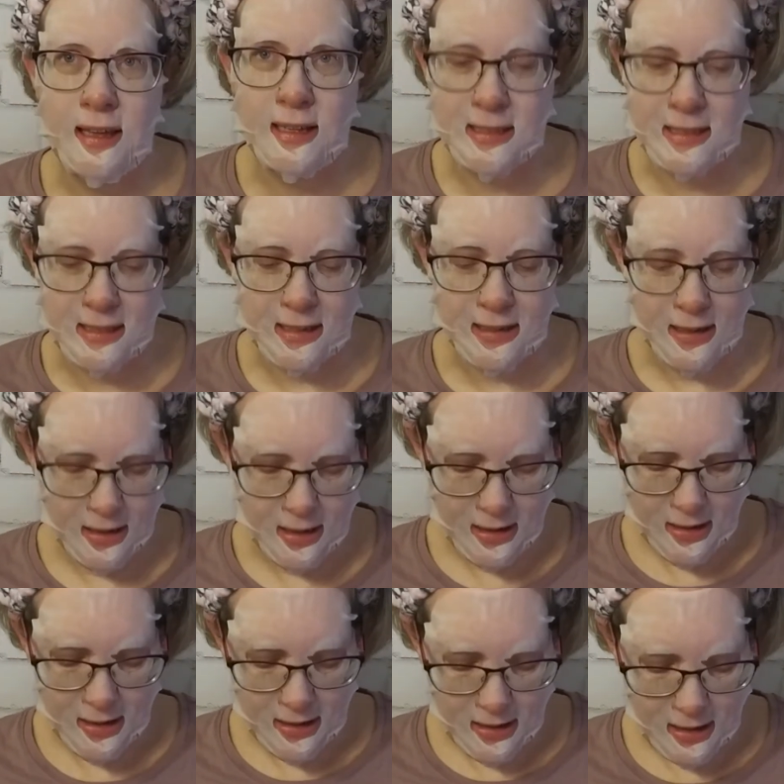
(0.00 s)
this
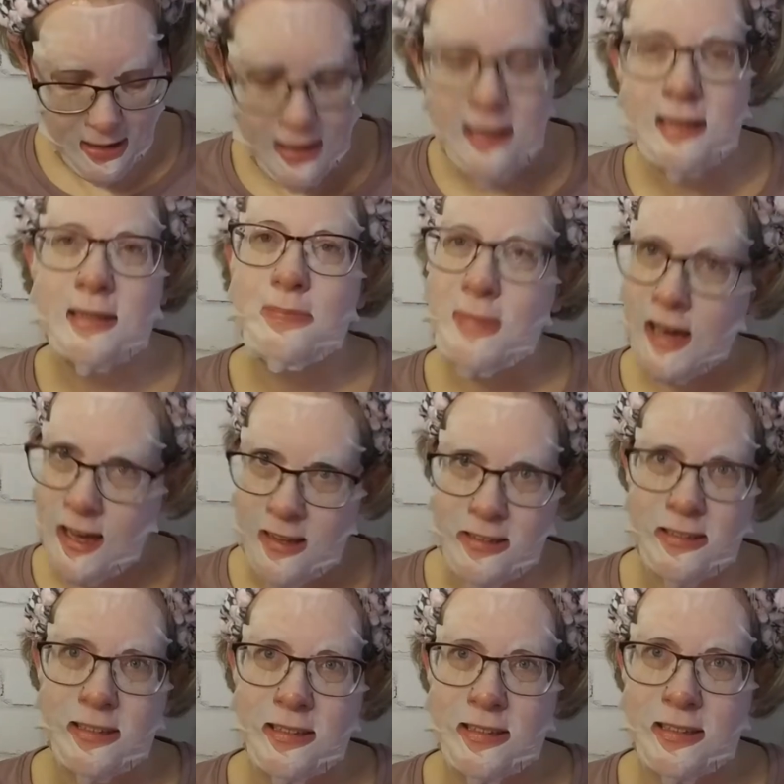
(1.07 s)
is
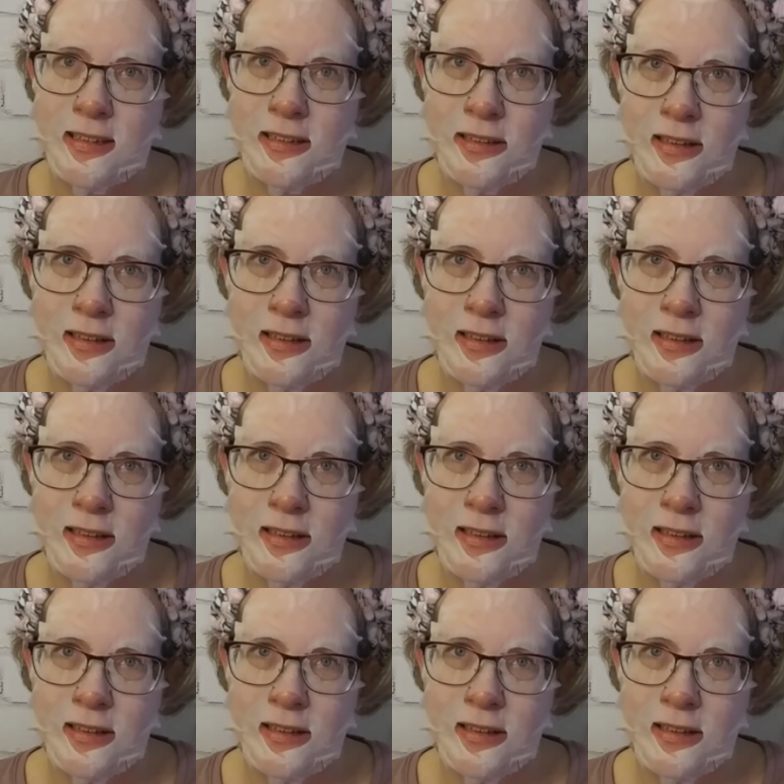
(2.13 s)
masks.